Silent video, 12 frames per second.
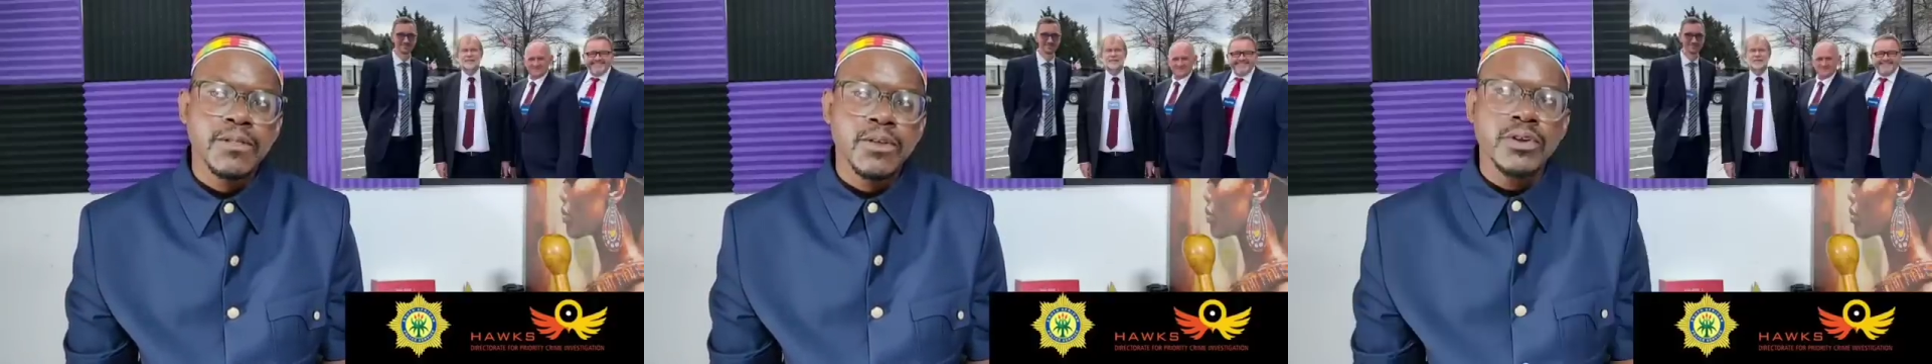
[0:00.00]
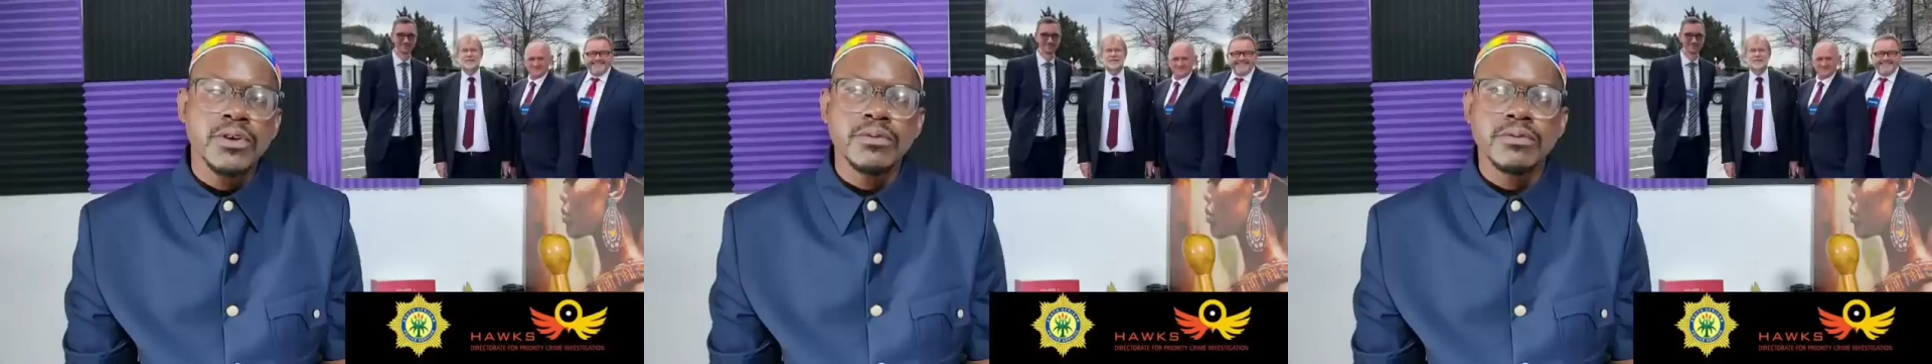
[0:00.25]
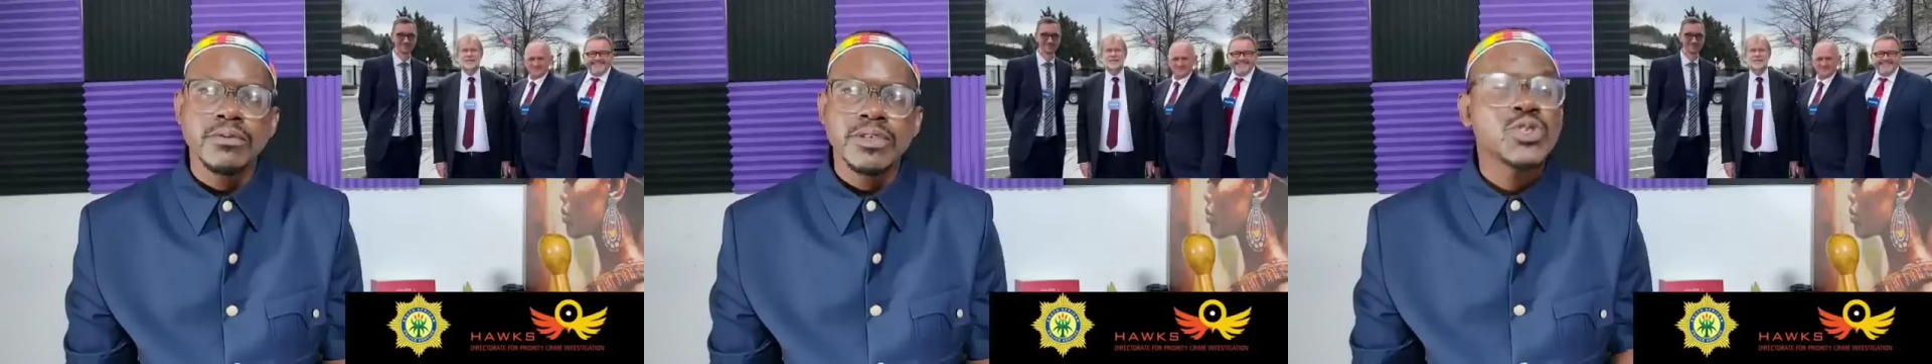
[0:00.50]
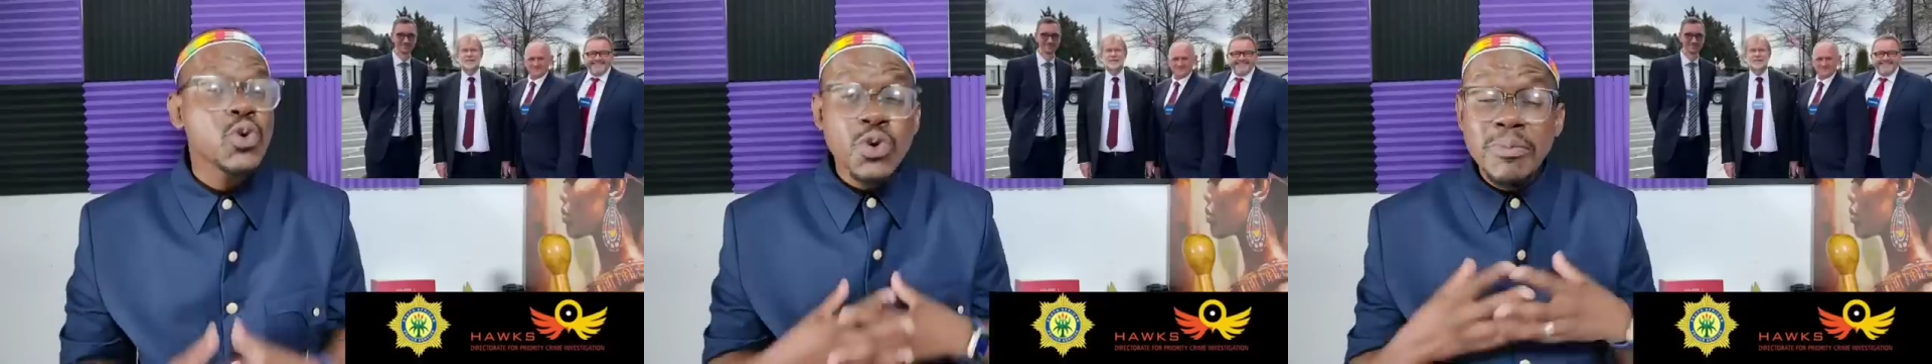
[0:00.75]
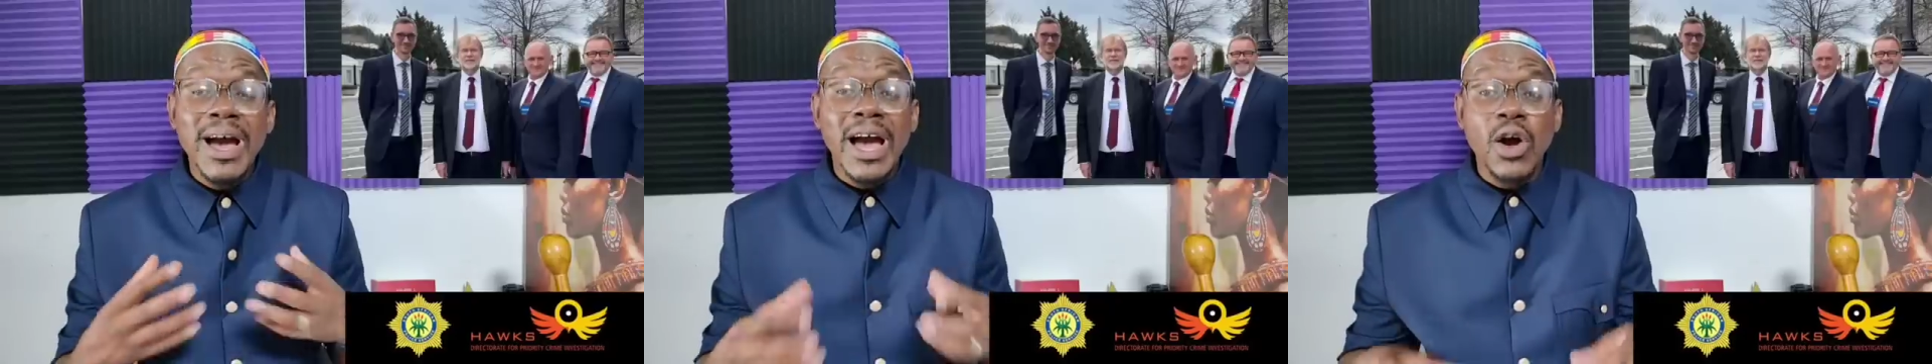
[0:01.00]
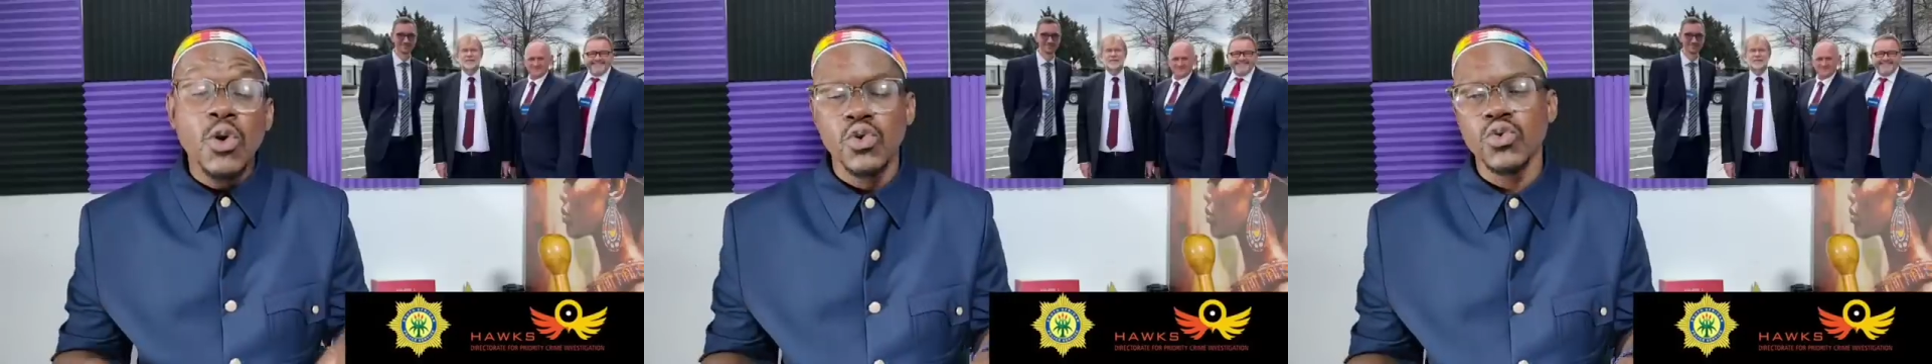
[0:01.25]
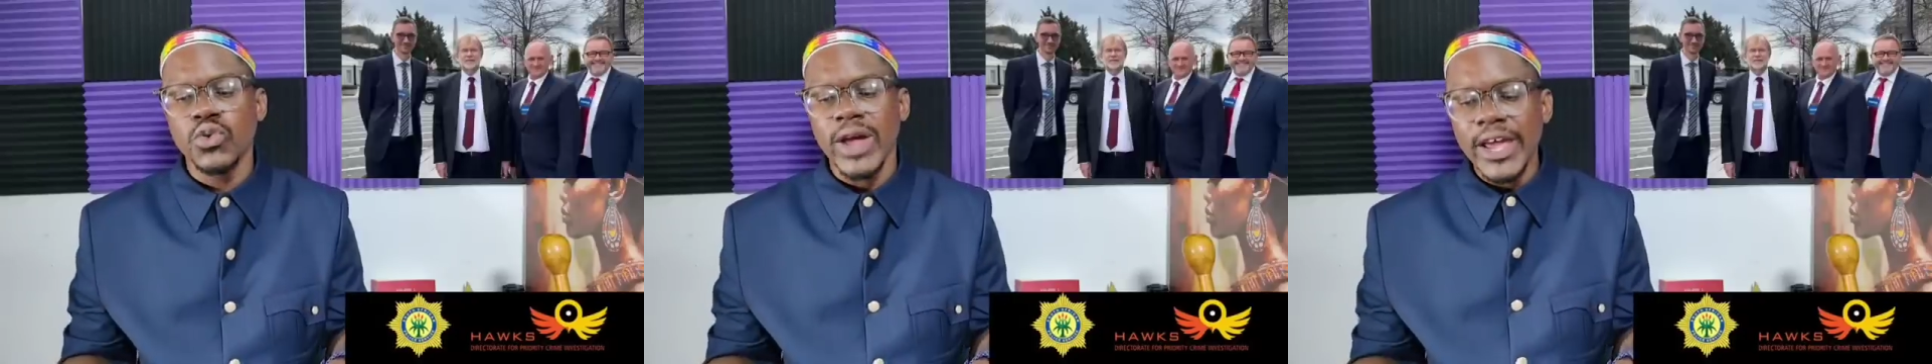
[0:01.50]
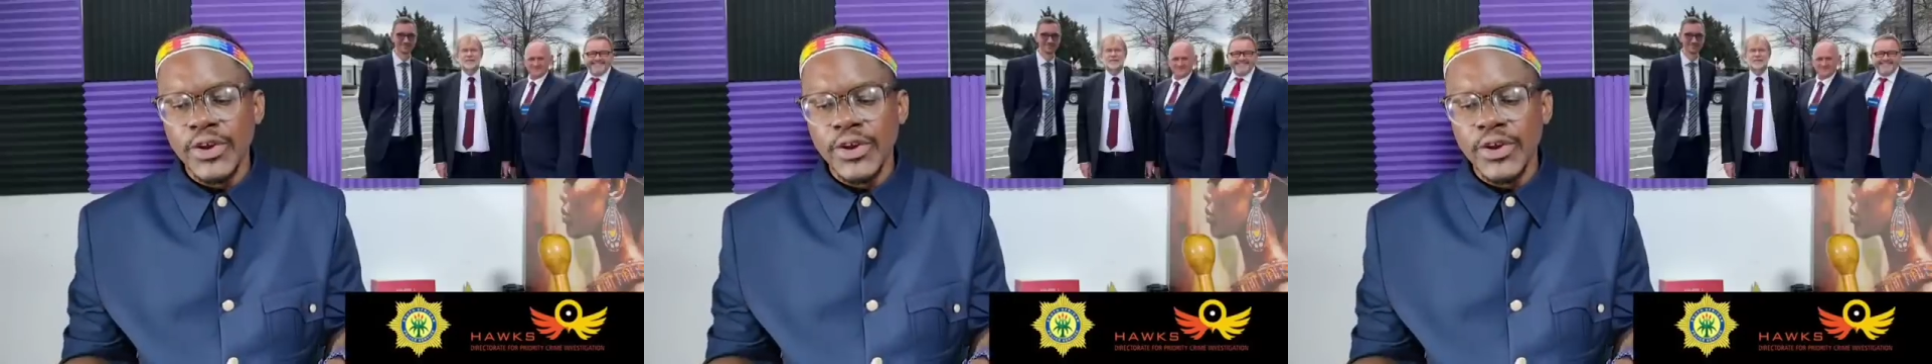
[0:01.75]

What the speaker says: Sikhuluma kakhulu.